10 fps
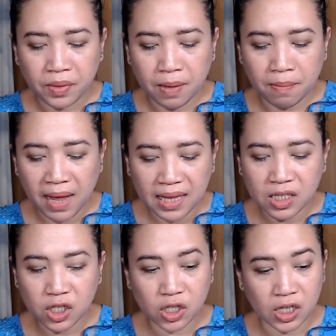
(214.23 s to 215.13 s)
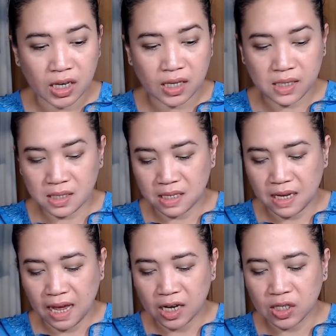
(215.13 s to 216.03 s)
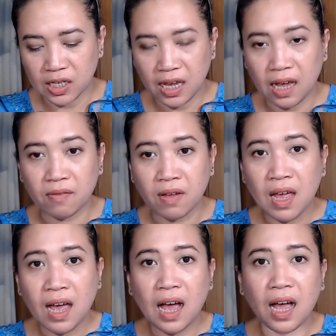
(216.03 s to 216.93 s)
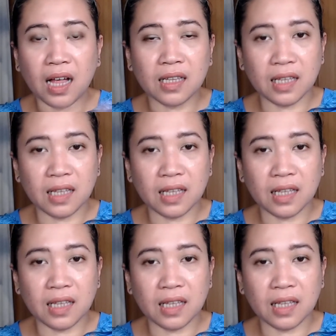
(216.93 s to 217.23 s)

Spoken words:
the matte shades that they actually have, I'll